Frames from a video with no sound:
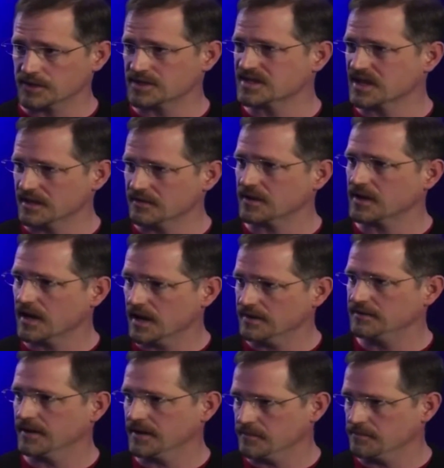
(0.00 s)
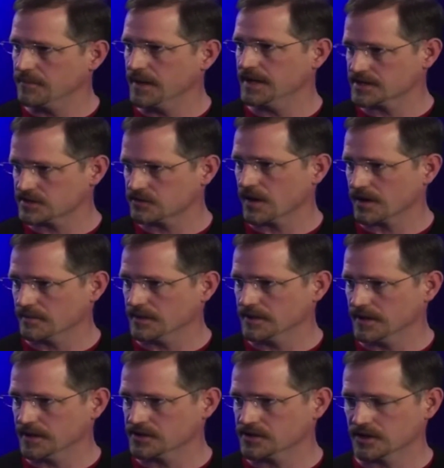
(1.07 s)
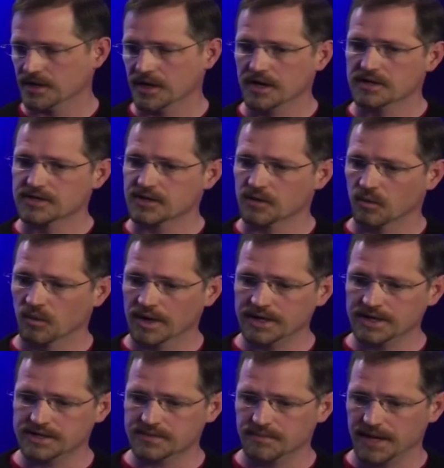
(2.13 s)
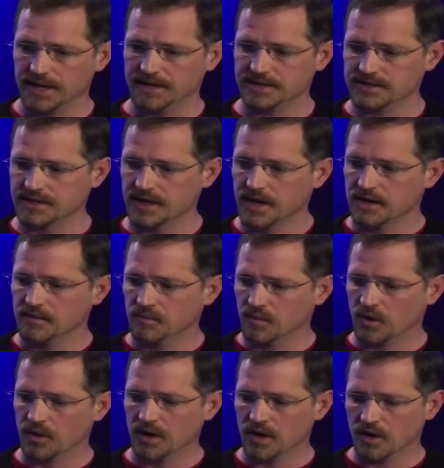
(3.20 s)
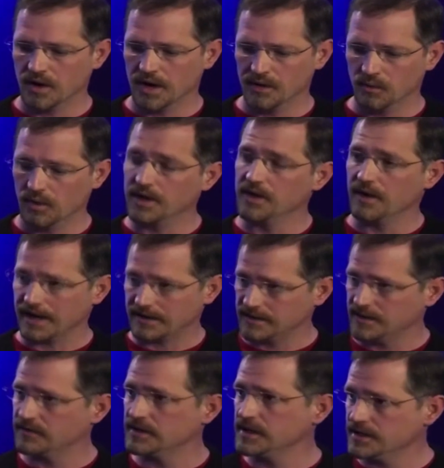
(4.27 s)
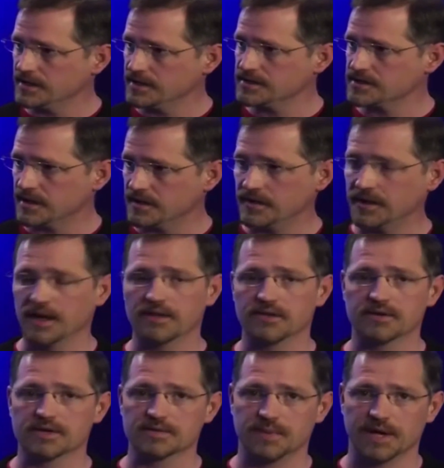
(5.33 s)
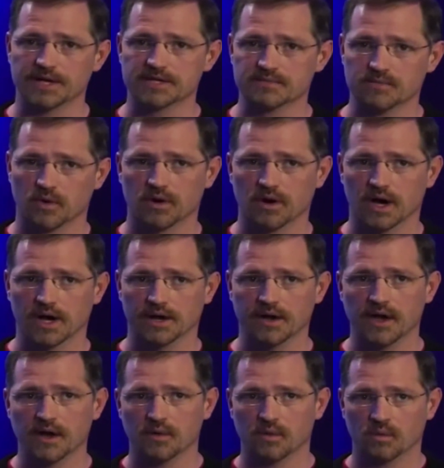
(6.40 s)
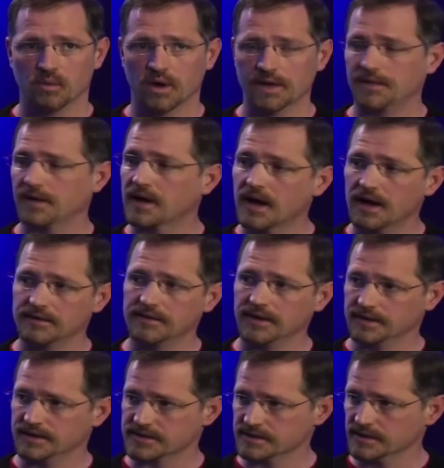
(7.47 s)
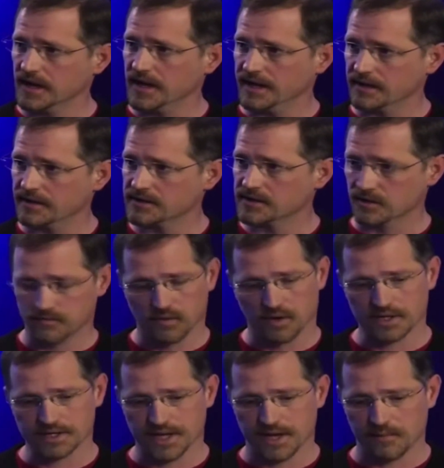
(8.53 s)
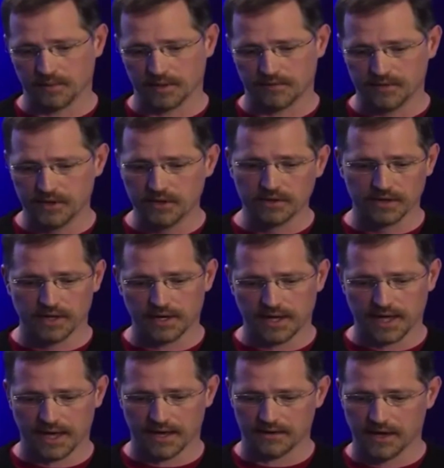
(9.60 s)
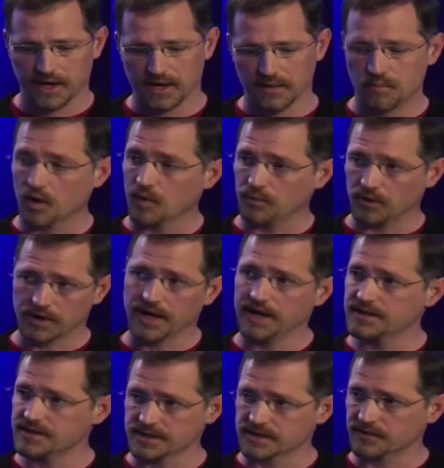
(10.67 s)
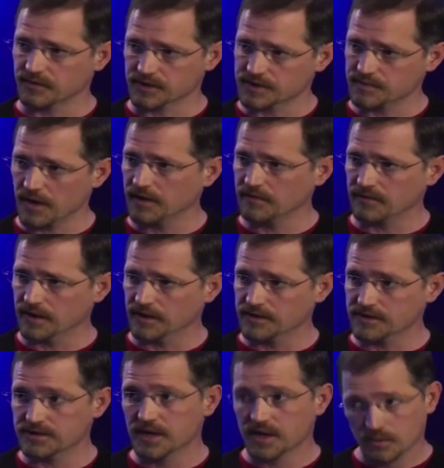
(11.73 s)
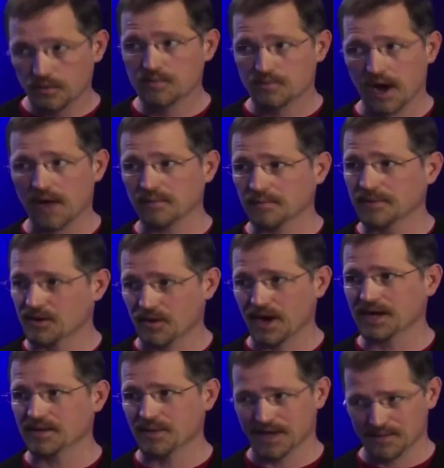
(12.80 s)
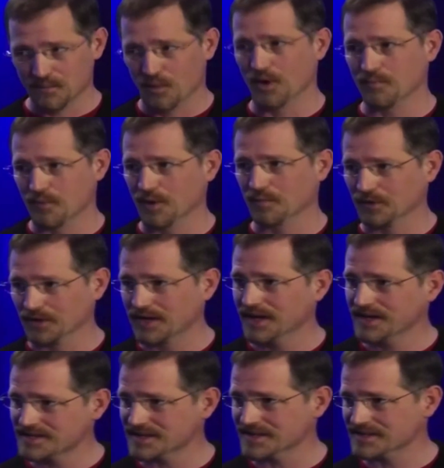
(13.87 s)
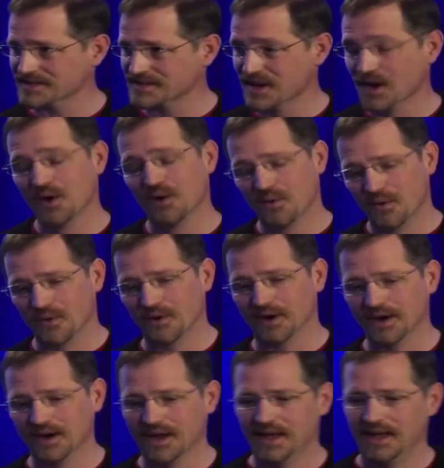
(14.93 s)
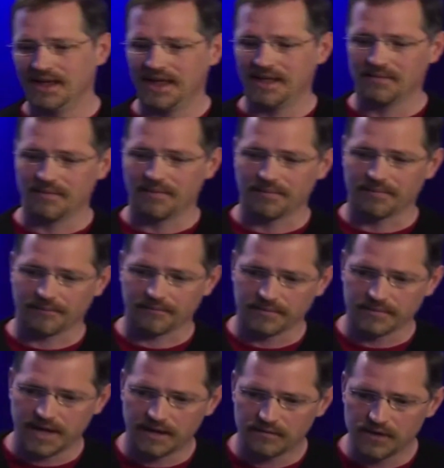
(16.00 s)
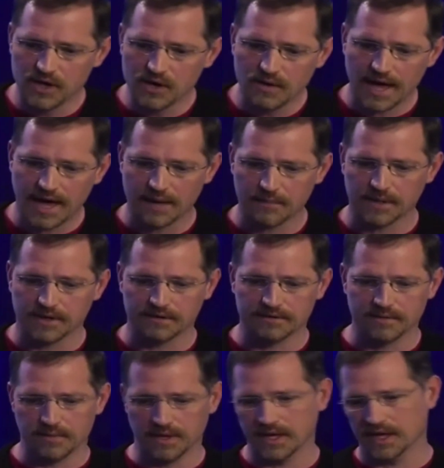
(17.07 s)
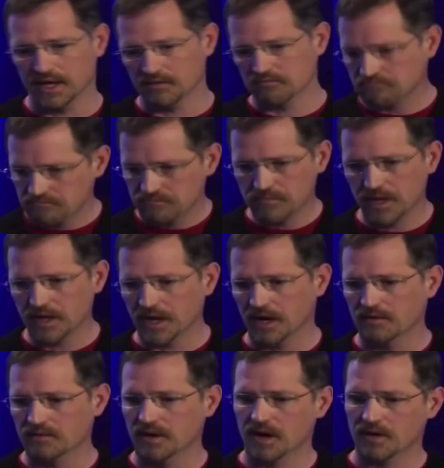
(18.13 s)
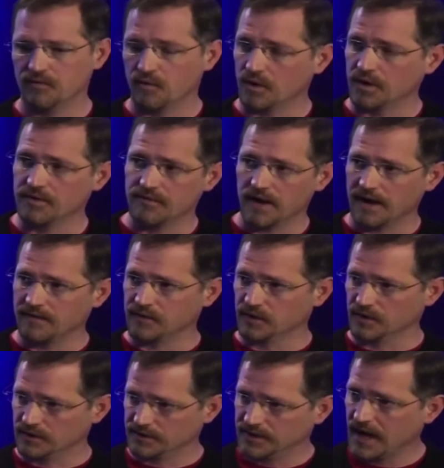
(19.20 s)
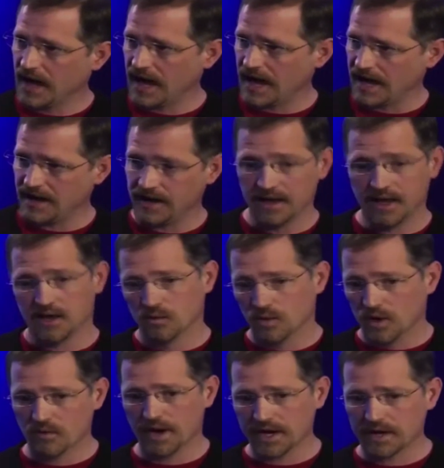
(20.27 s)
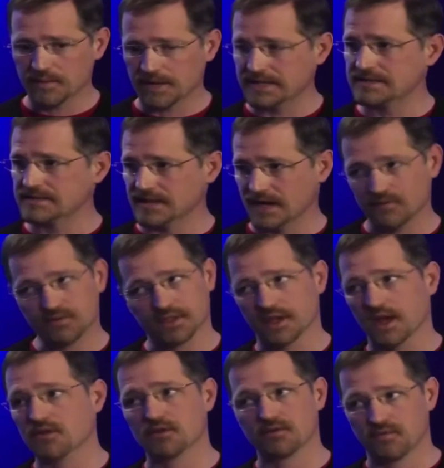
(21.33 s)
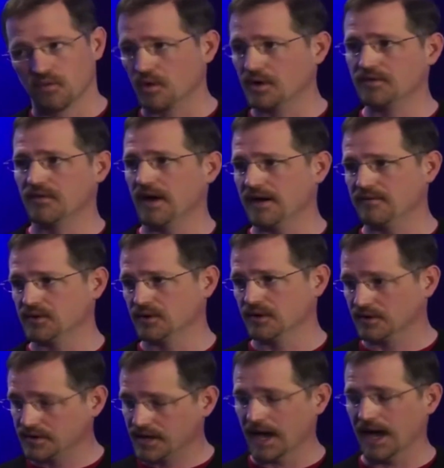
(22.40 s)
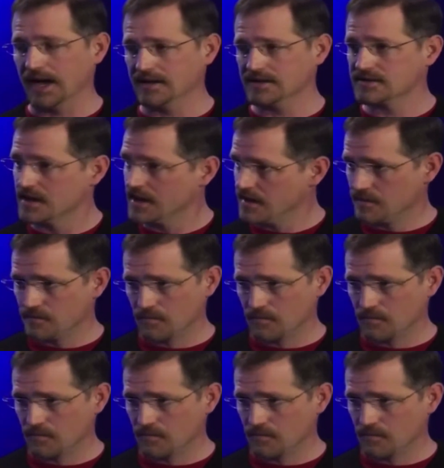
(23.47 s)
which is kind of a content-based recommendation. So one is based more on what your activity is, and the other is based more on what the content is like. So for example, if you look at purple cases for smartphones, we'd probably recommend more purple cases. Or if you happen to be a 45-year-old guy, we'll recommend stuff that other 45-year-old guys